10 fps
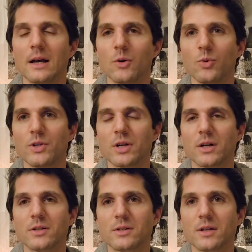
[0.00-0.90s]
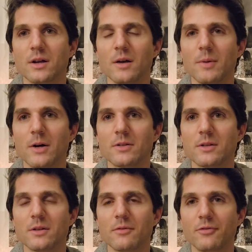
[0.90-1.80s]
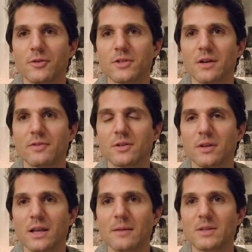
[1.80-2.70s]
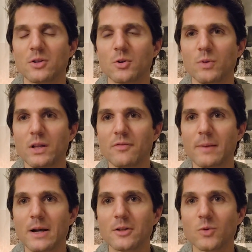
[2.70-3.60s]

We talked about the first officer, the captain, the relief pilot.